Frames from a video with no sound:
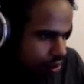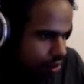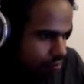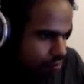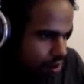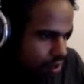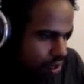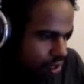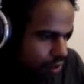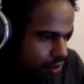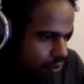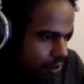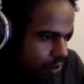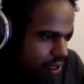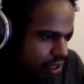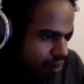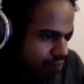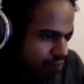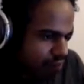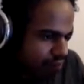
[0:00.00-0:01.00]
But either
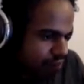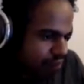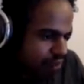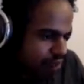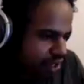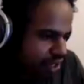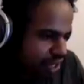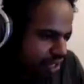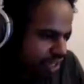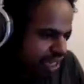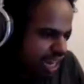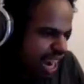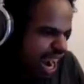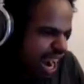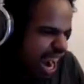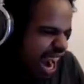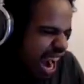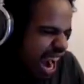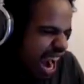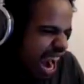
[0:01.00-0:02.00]
way,
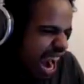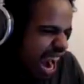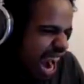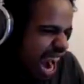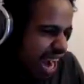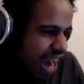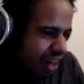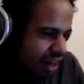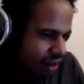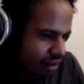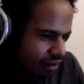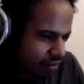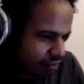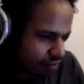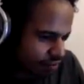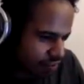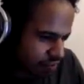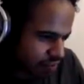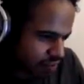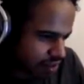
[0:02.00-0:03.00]
attack!
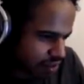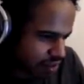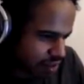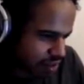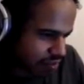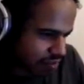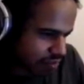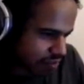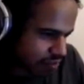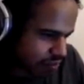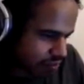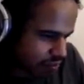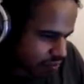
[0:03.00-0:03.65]
Mm.